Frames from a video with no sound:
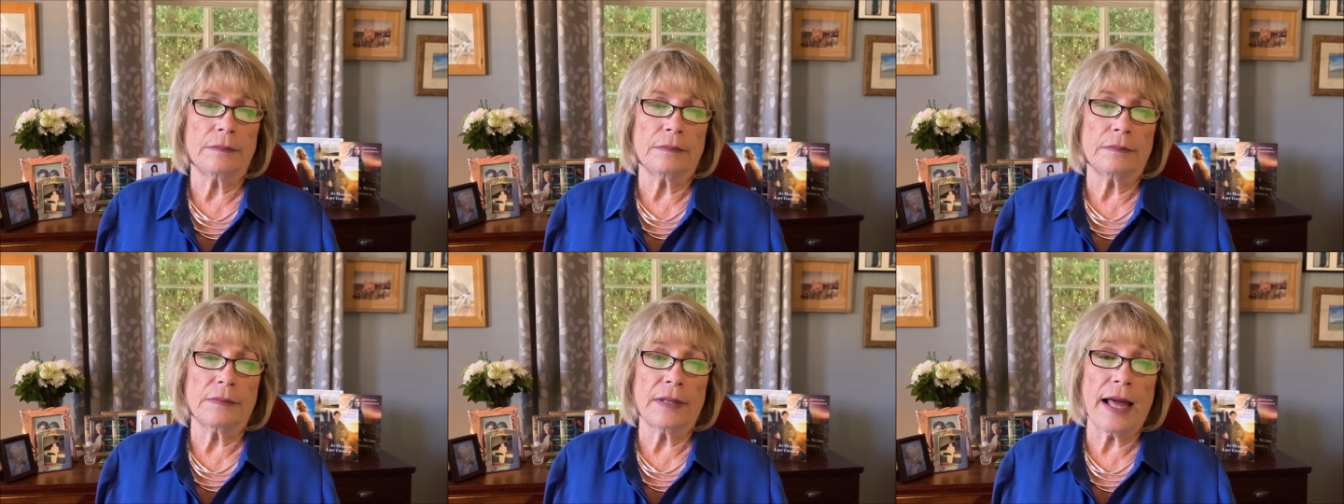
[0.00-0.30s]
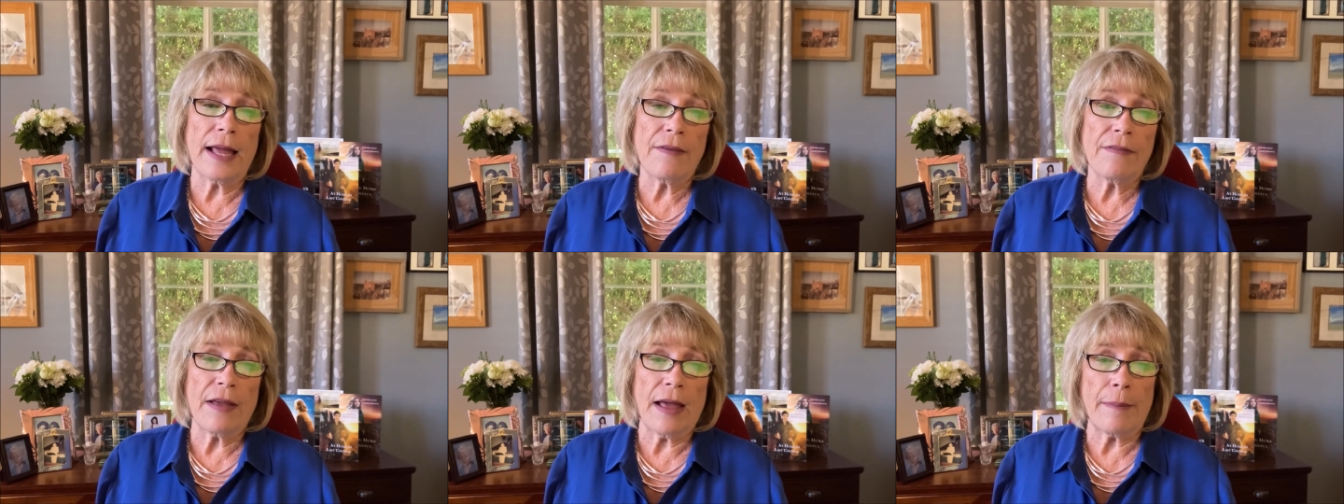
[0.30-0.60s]

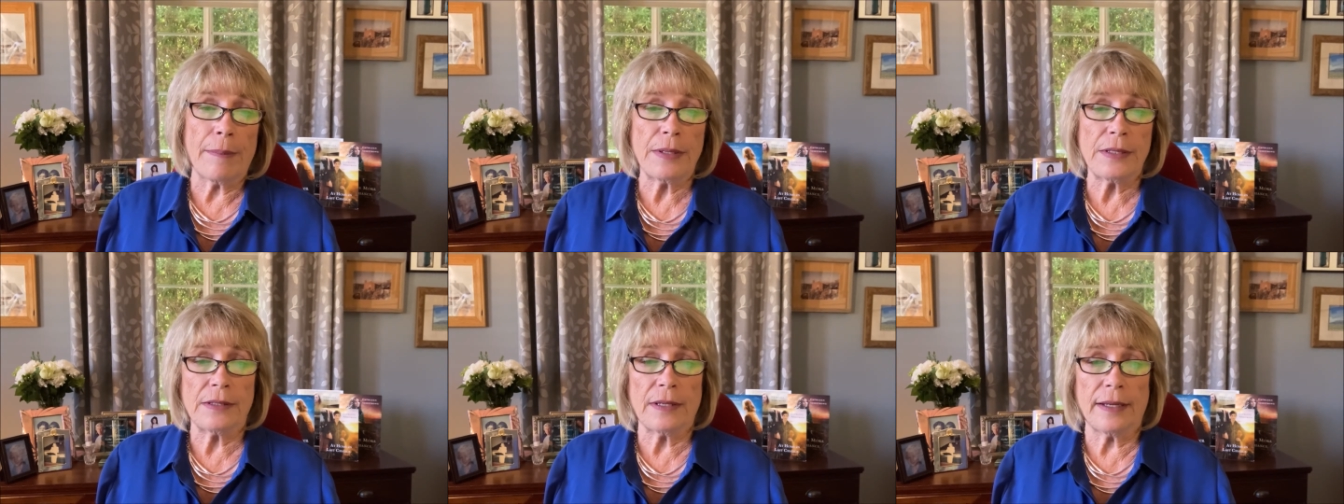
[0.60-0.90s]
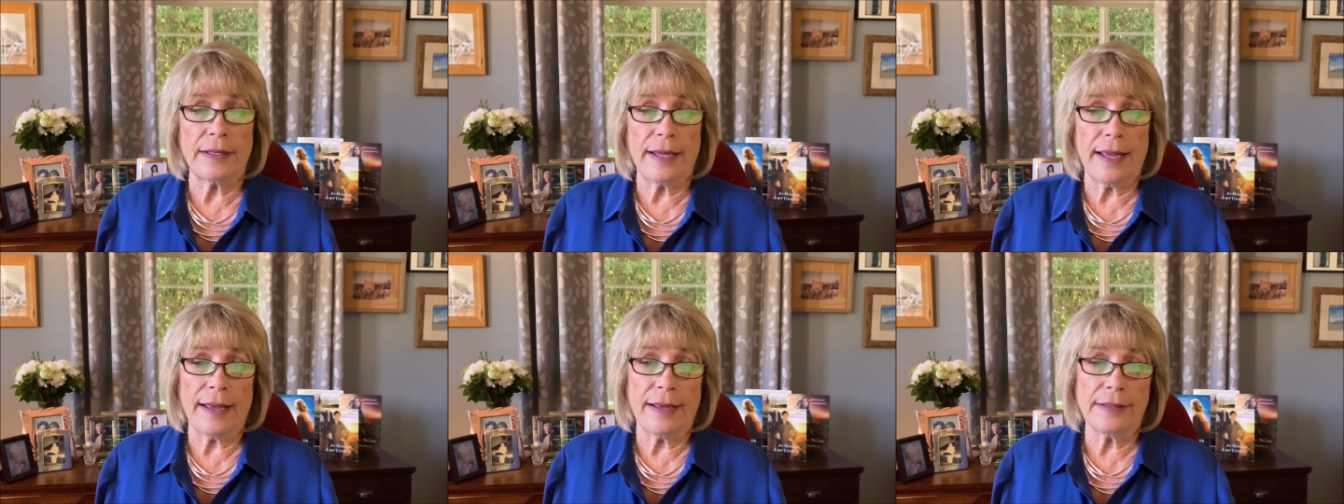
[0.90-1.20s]
Life happens, I
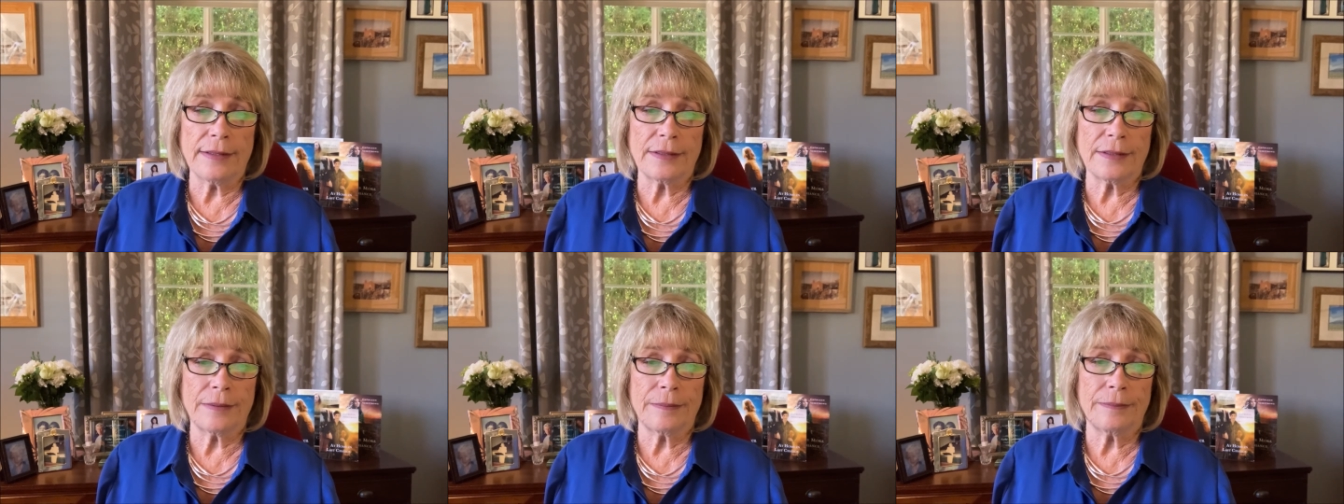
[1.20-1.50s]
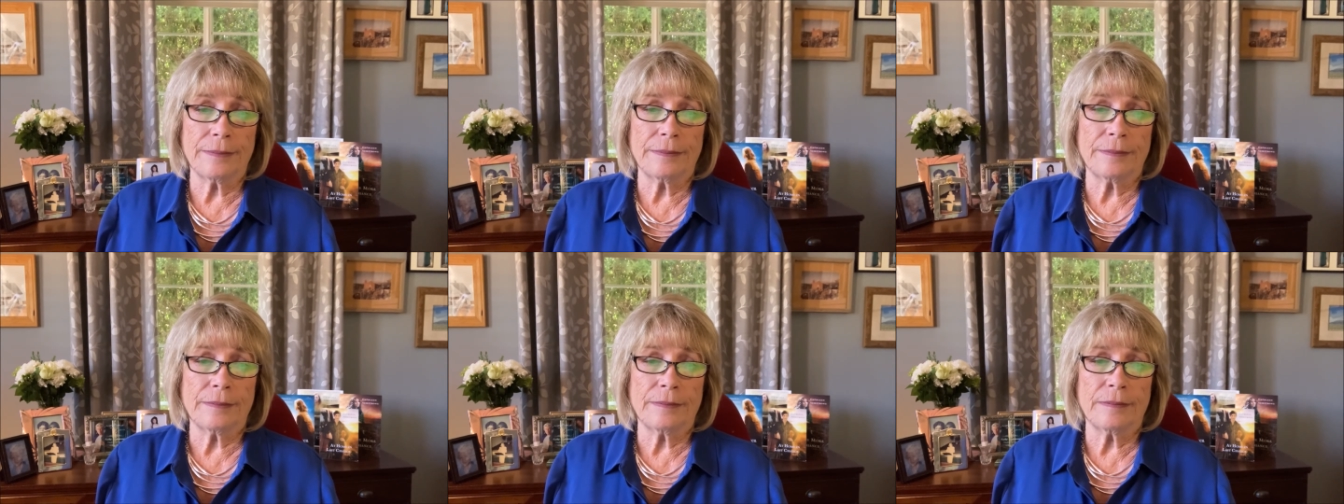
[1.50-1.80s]
guess.
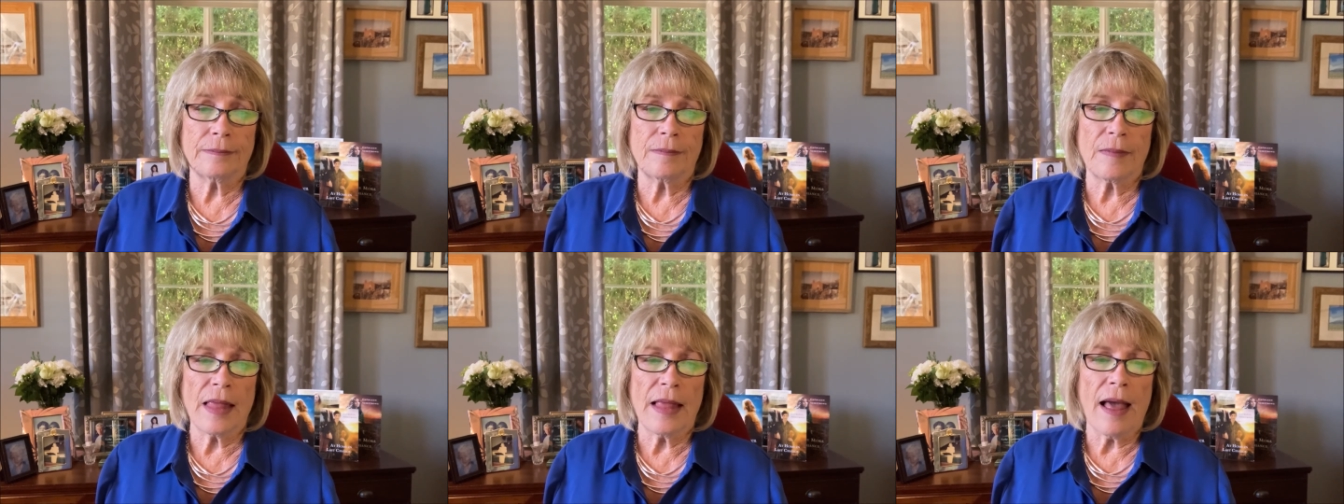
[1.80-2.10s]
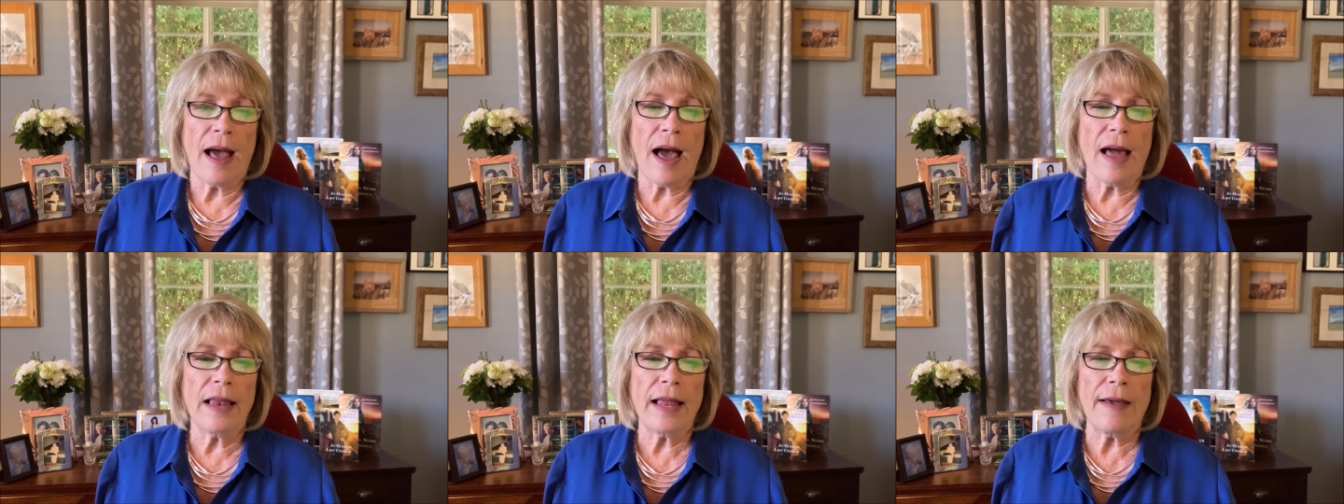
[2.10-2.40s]

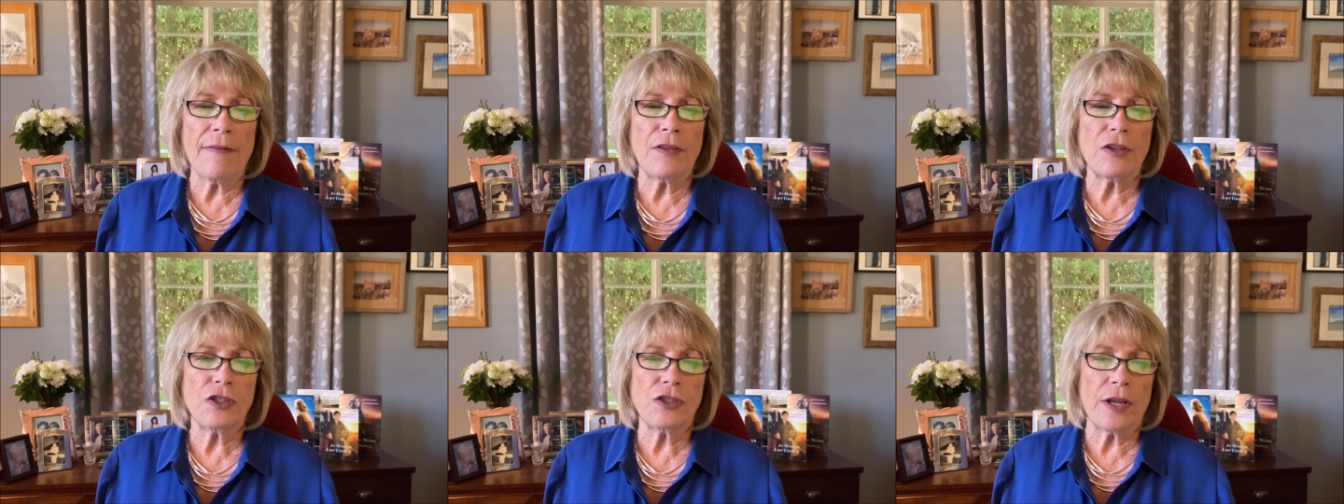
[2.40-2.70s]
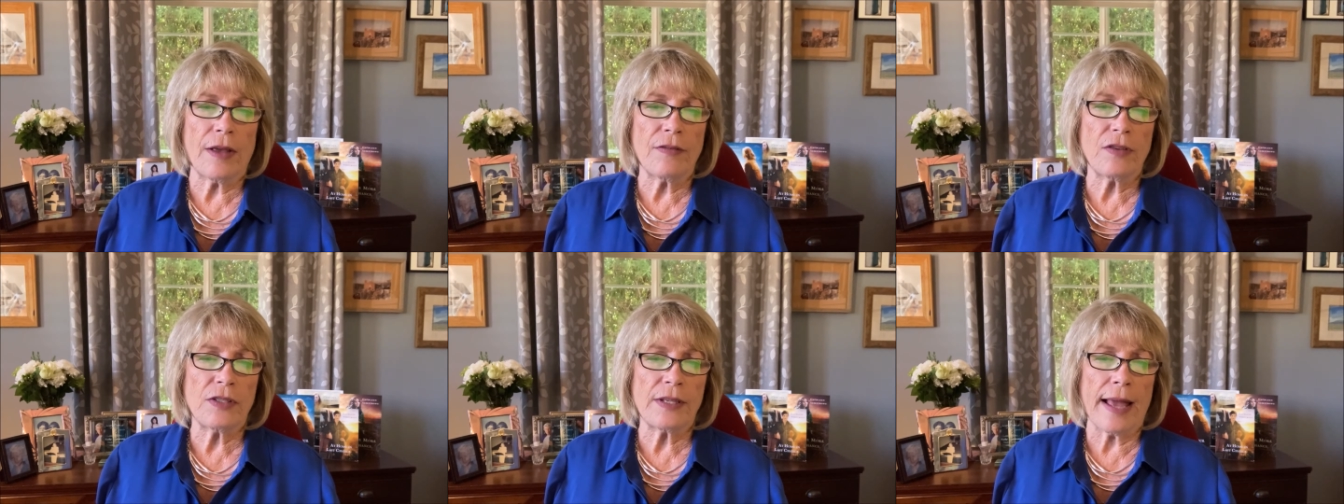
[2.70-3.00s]
I'll have the
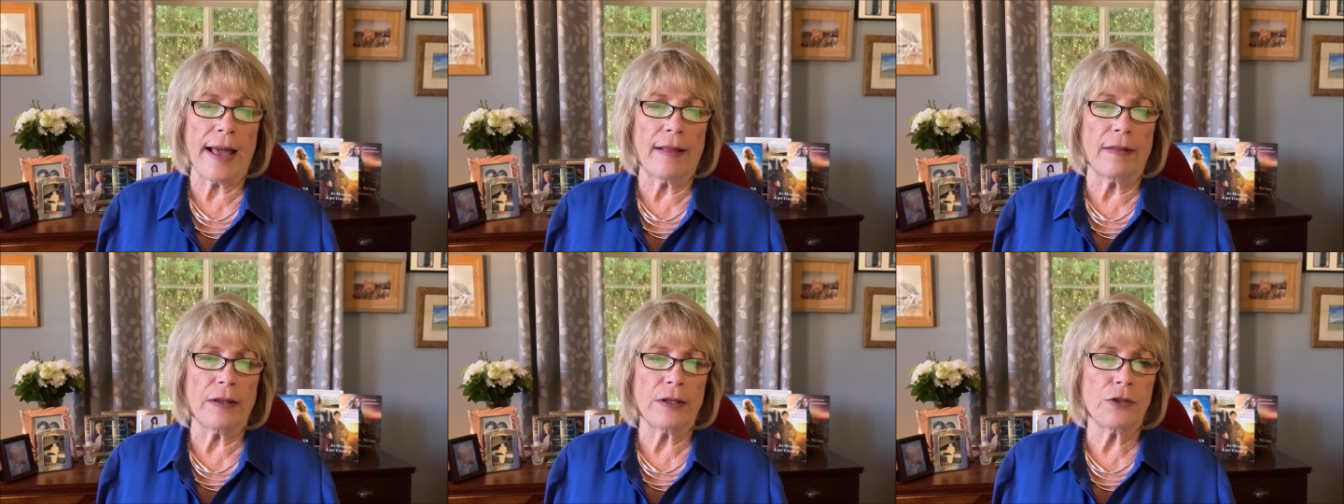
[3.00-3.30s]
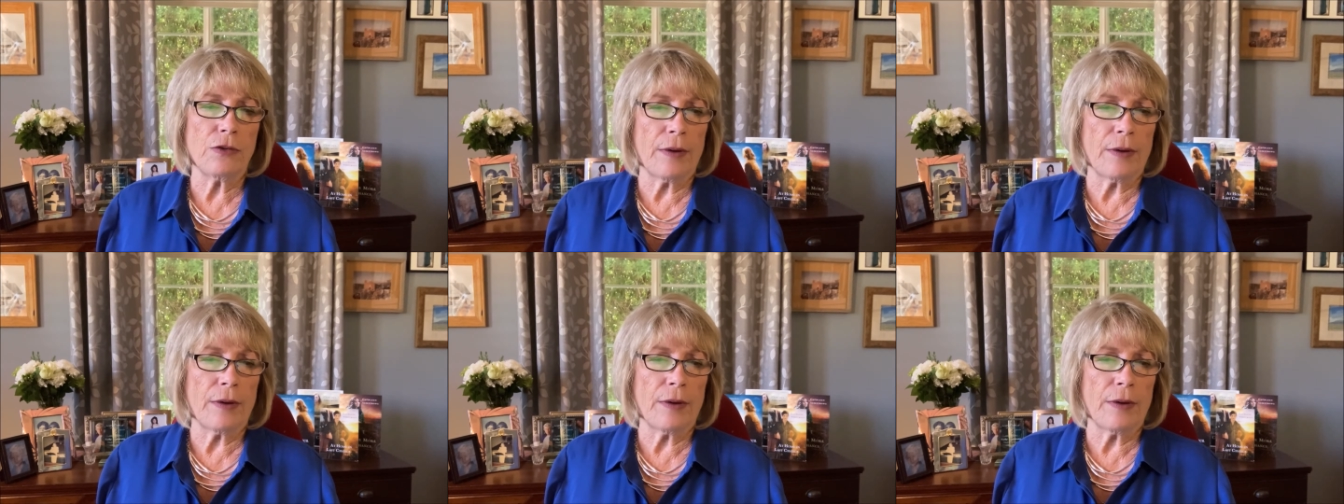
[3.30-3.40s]
chef's salad,